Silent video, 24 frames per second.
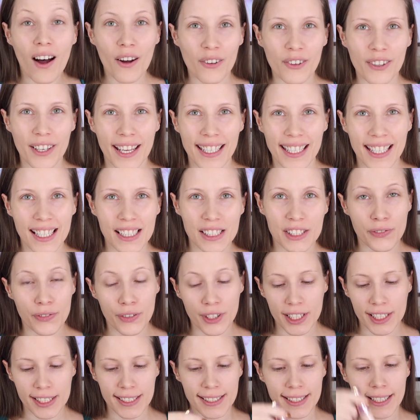All right, next
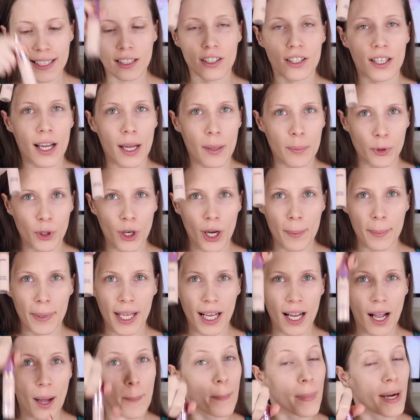for concealer, I'm
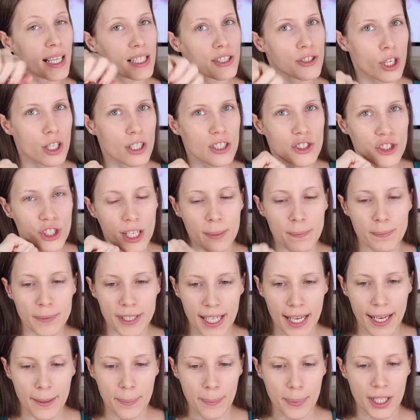grabbing my Tarte Shape
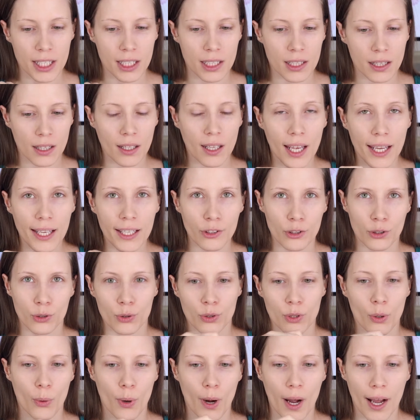Tape in light.
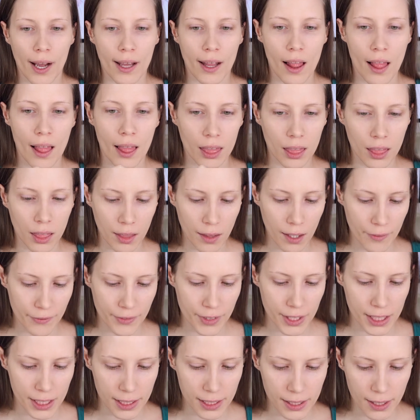You know I
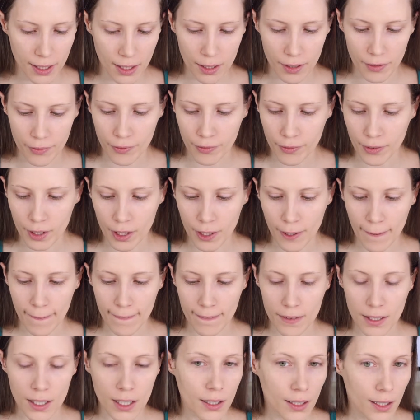love this stuff.
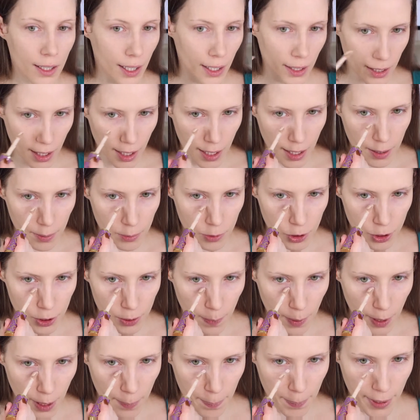And I'm
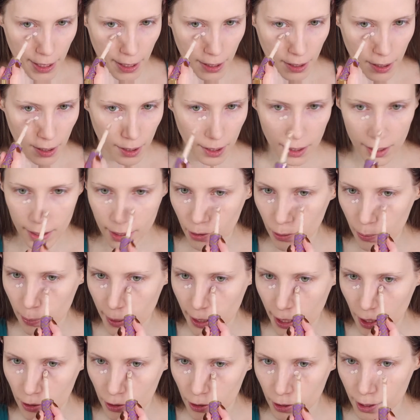just popping a little
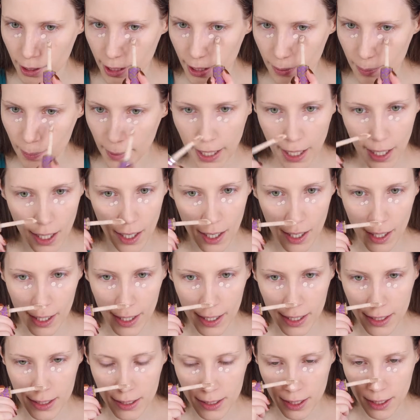bit underneath my
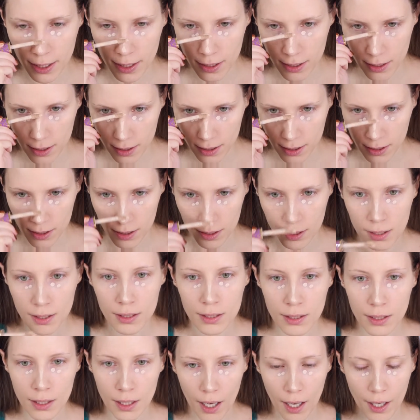eyes
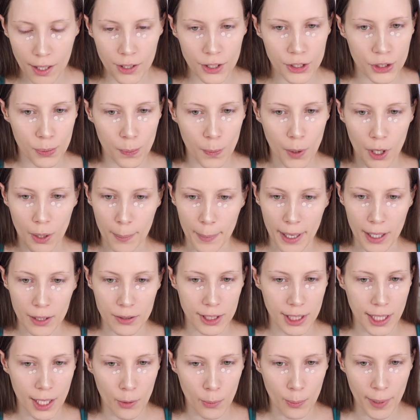and a small
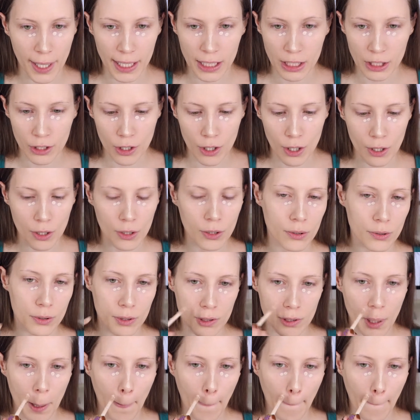amount down my
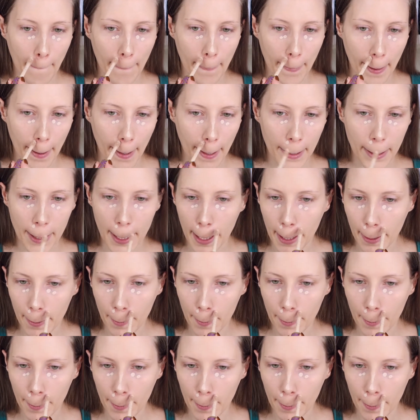nose and